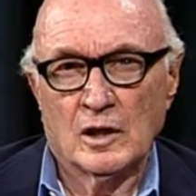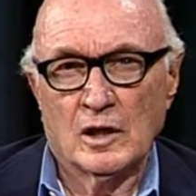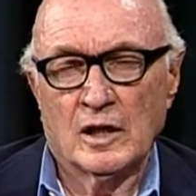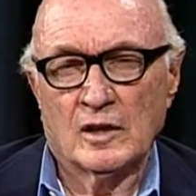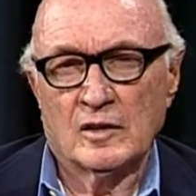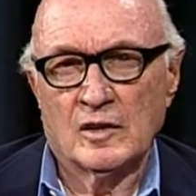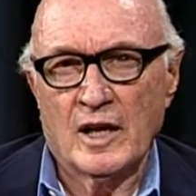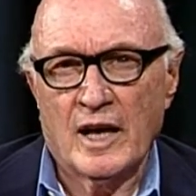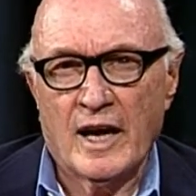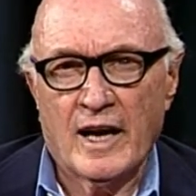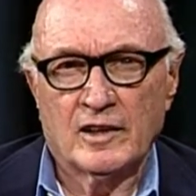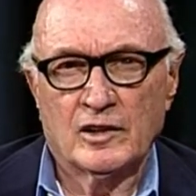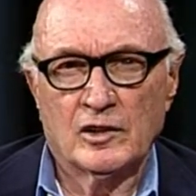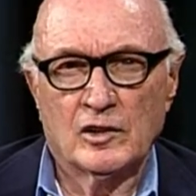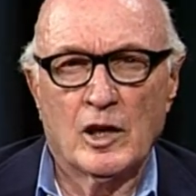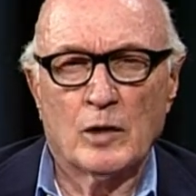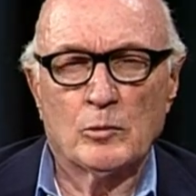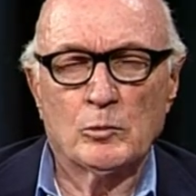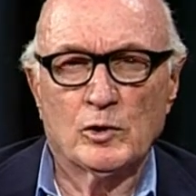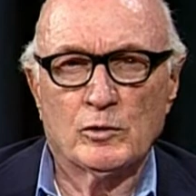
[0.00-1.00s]
and the
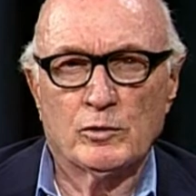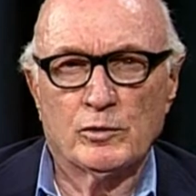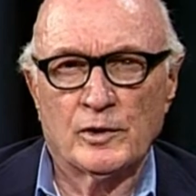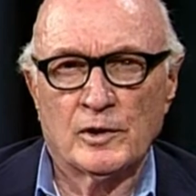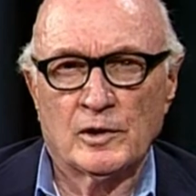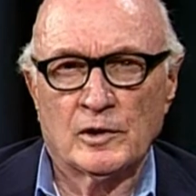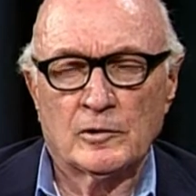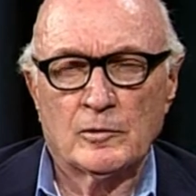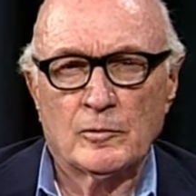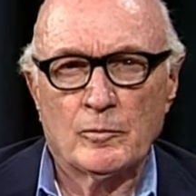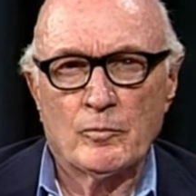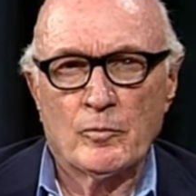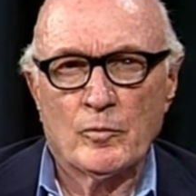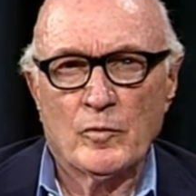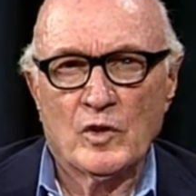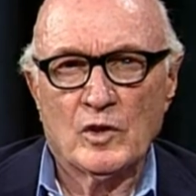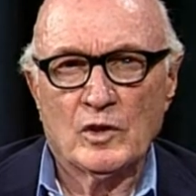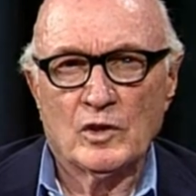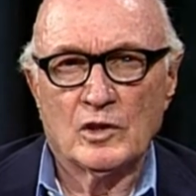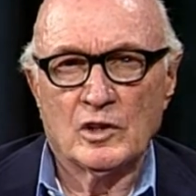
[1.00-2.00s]
academic field,
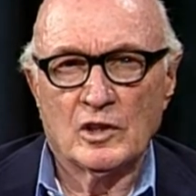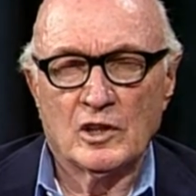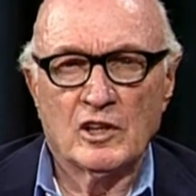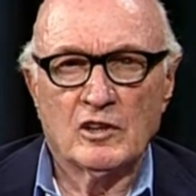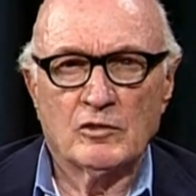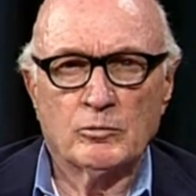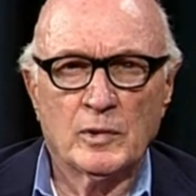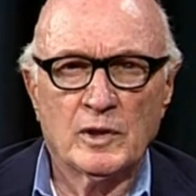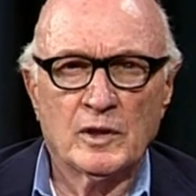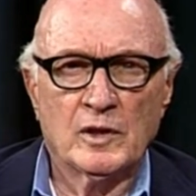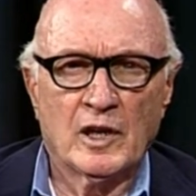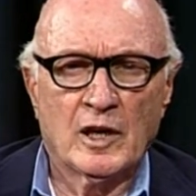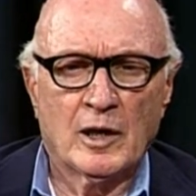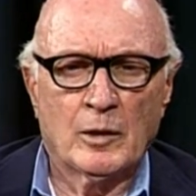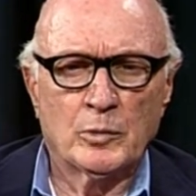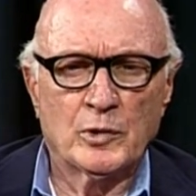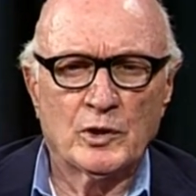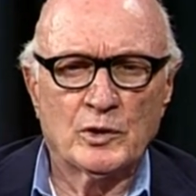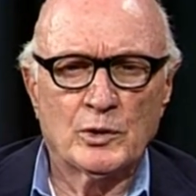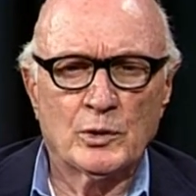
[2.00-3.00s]
to give me the
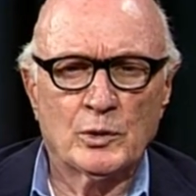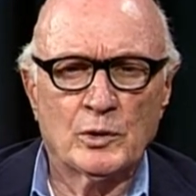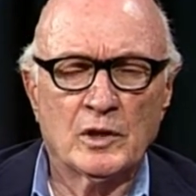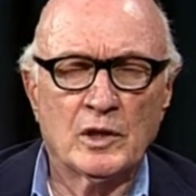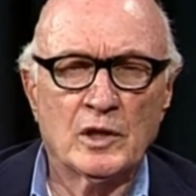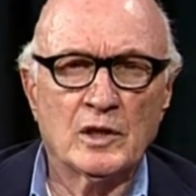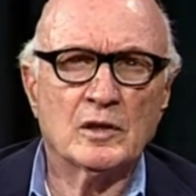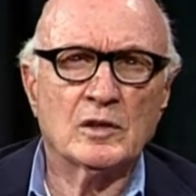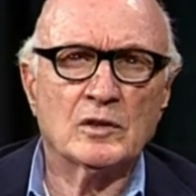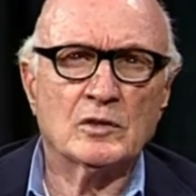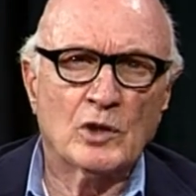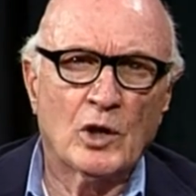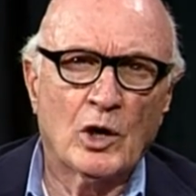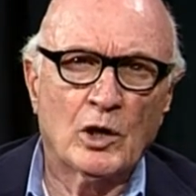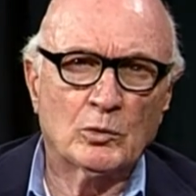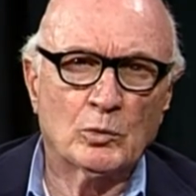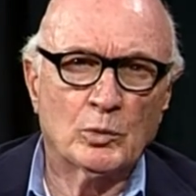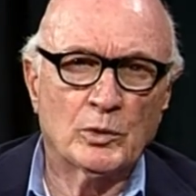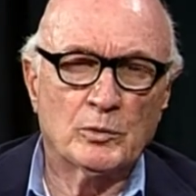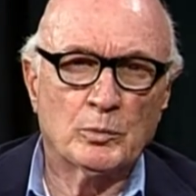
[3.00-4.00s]
opportunity to
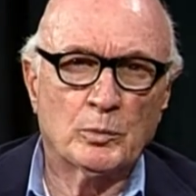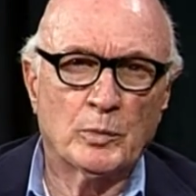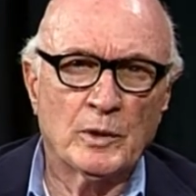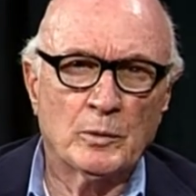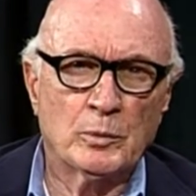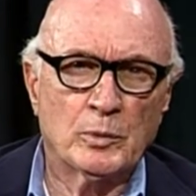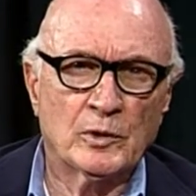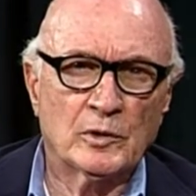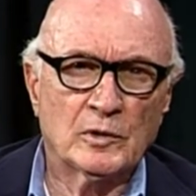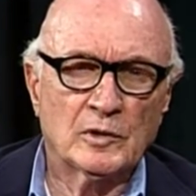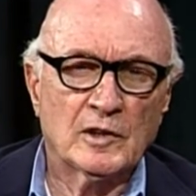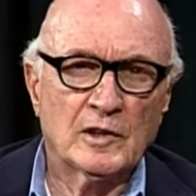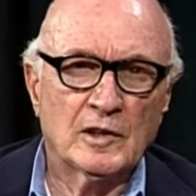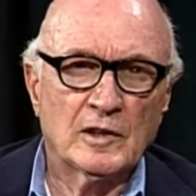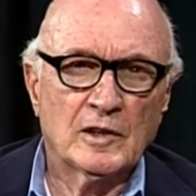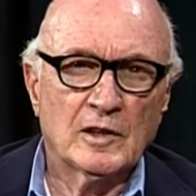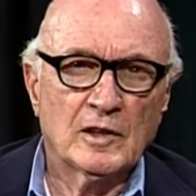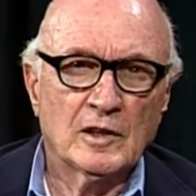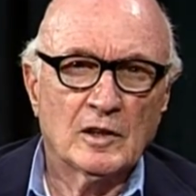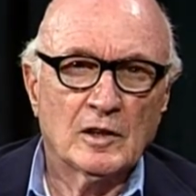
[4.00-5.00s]
talk with people
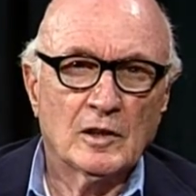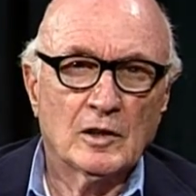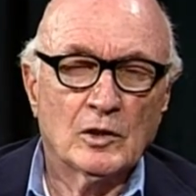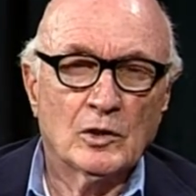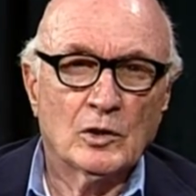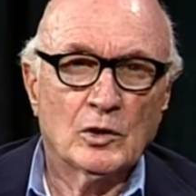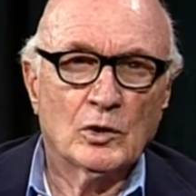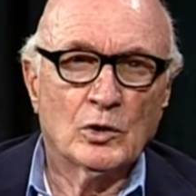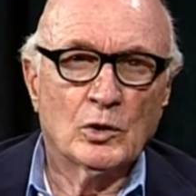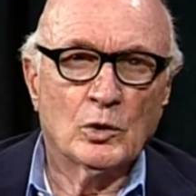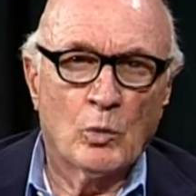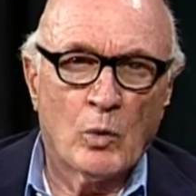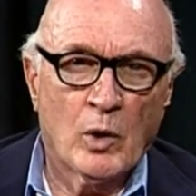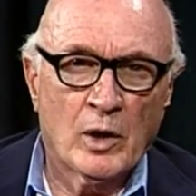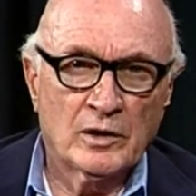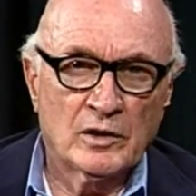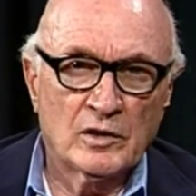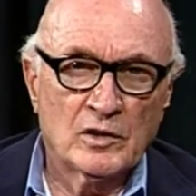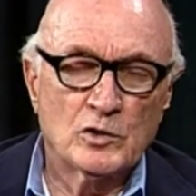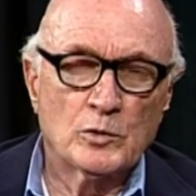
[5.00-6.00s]
who
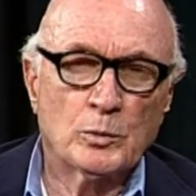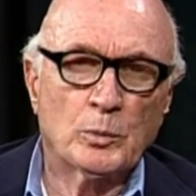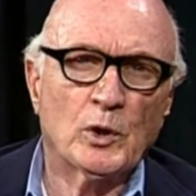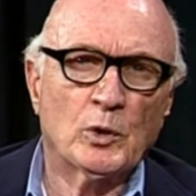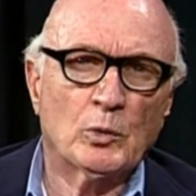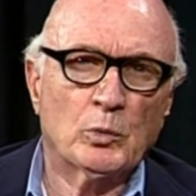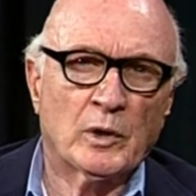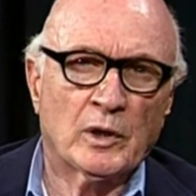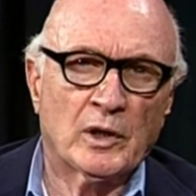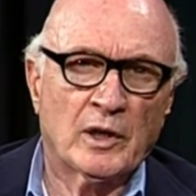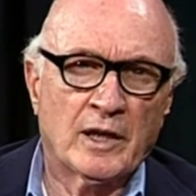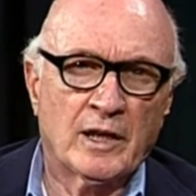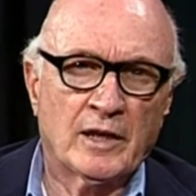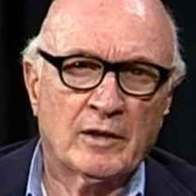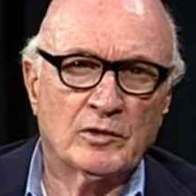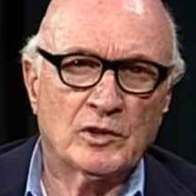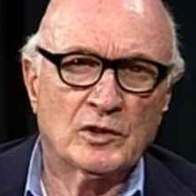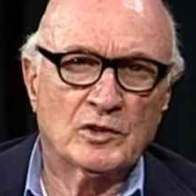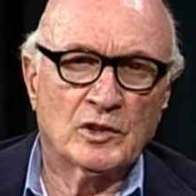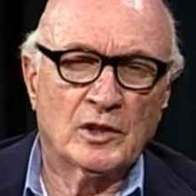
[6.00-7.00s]
want to dispute what I
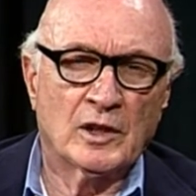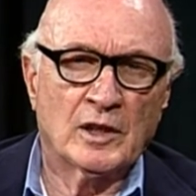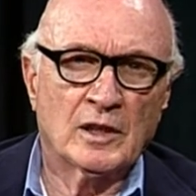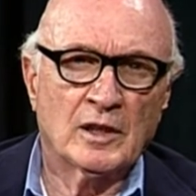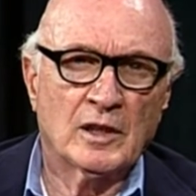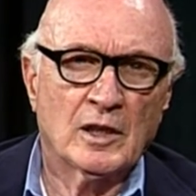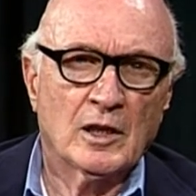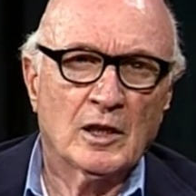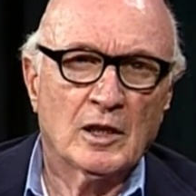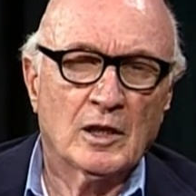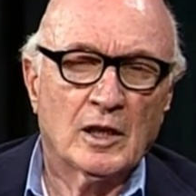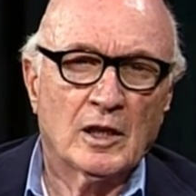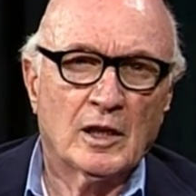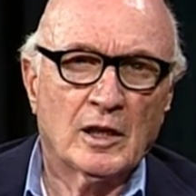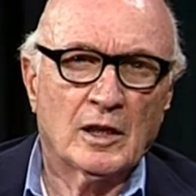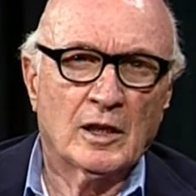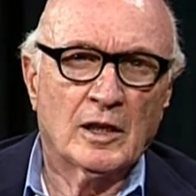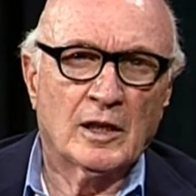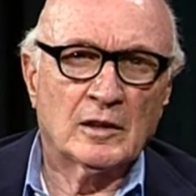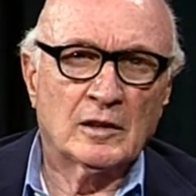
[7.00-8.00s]
have to say
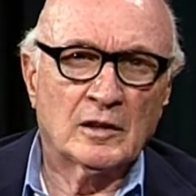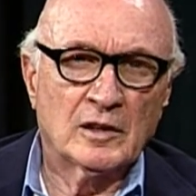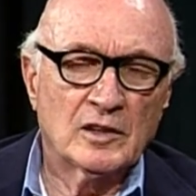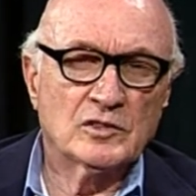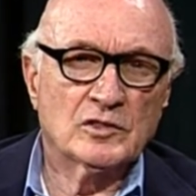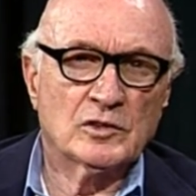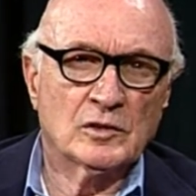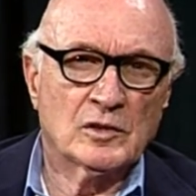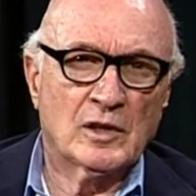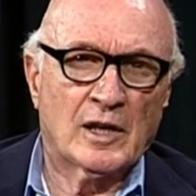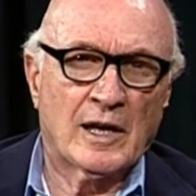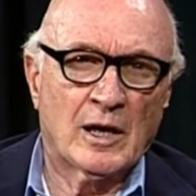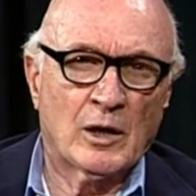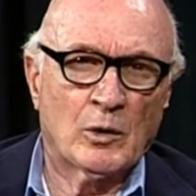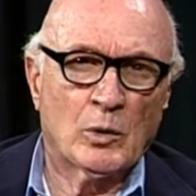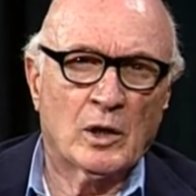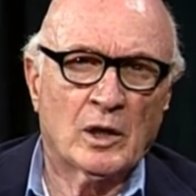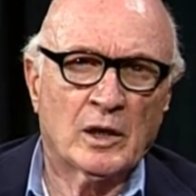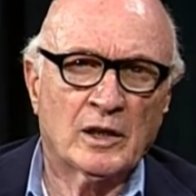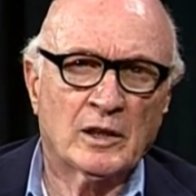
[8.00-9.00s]
and listen to
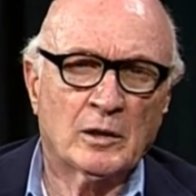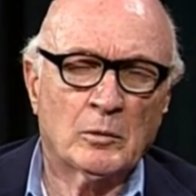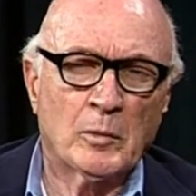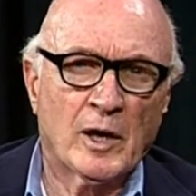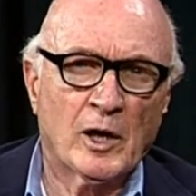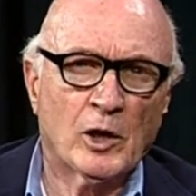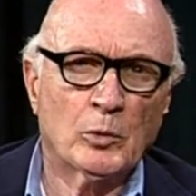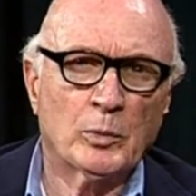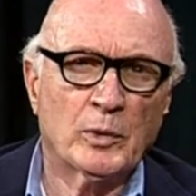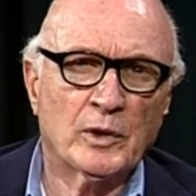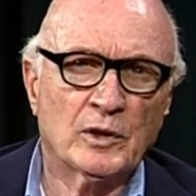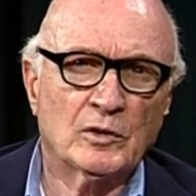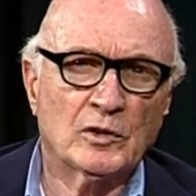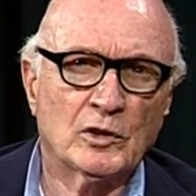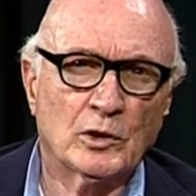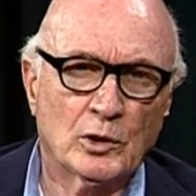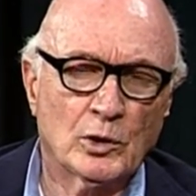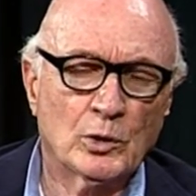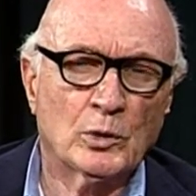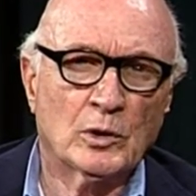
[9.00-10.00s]
how I am helping
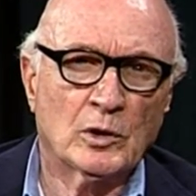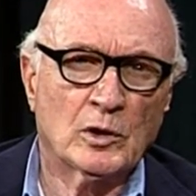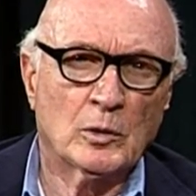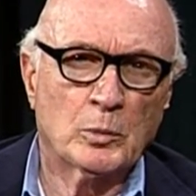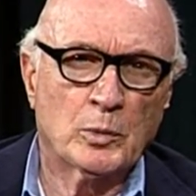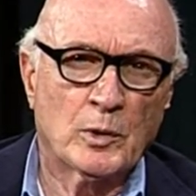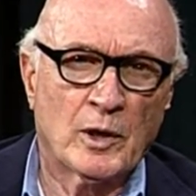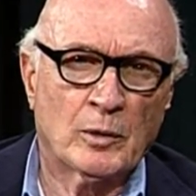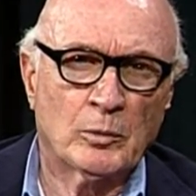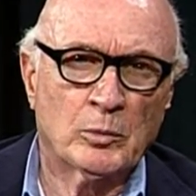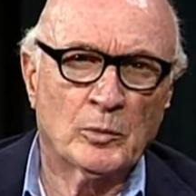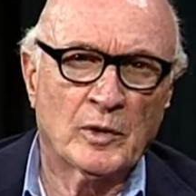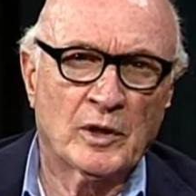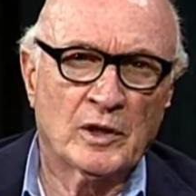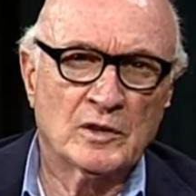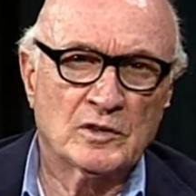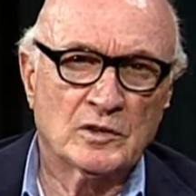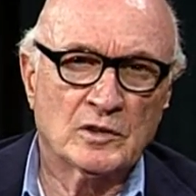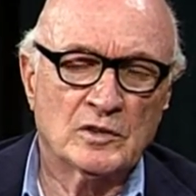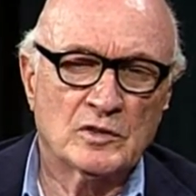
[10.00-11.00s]
to cure a problem
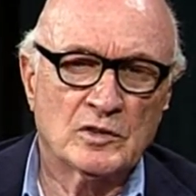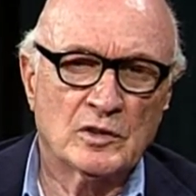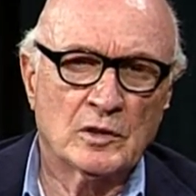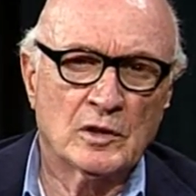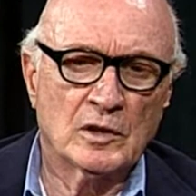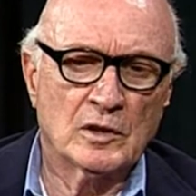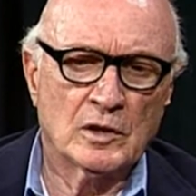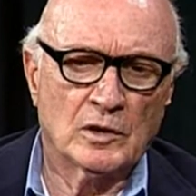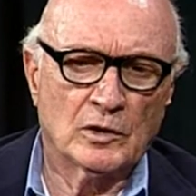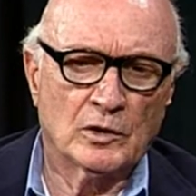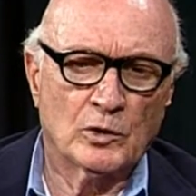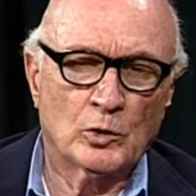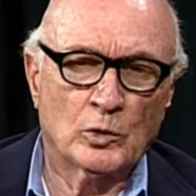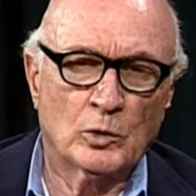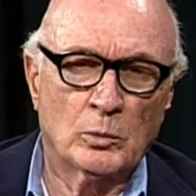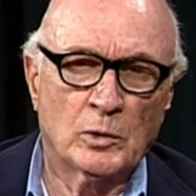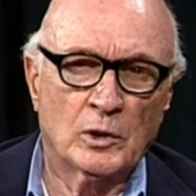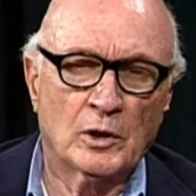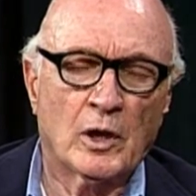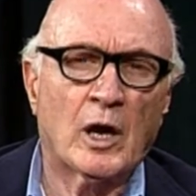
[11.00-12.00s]
that is considered
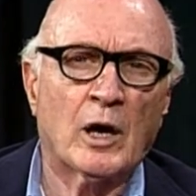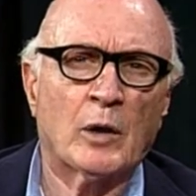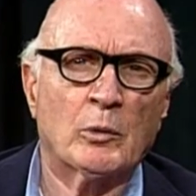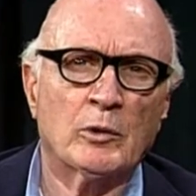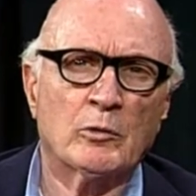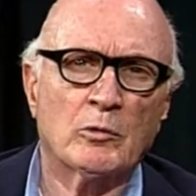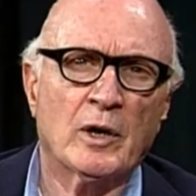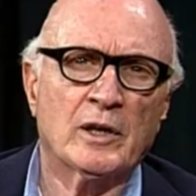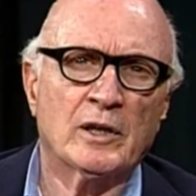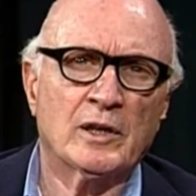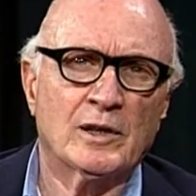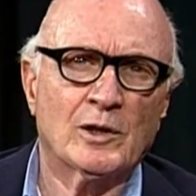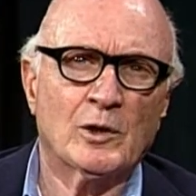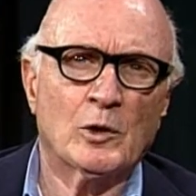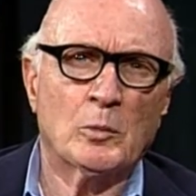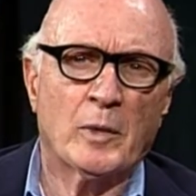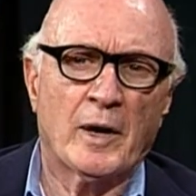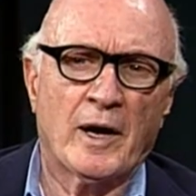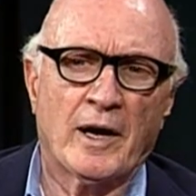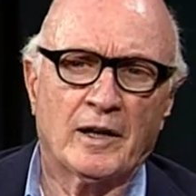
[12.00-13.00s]
incurable. Are we ready to
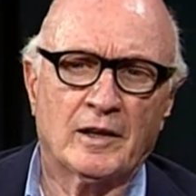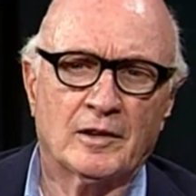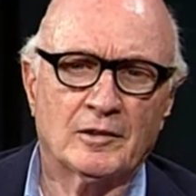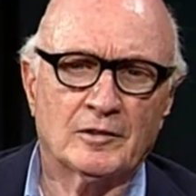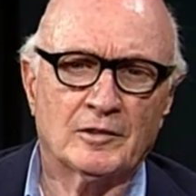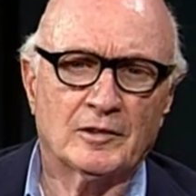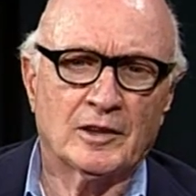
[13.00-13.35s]
go back?